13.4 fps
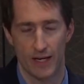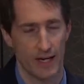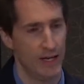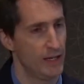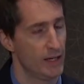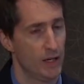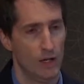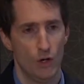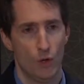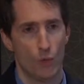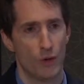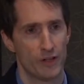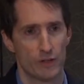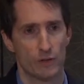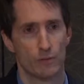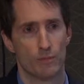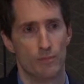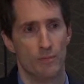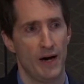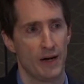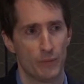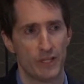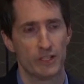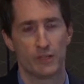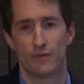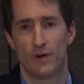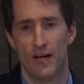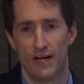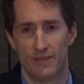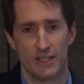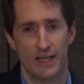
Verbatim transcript: And whether my reason for having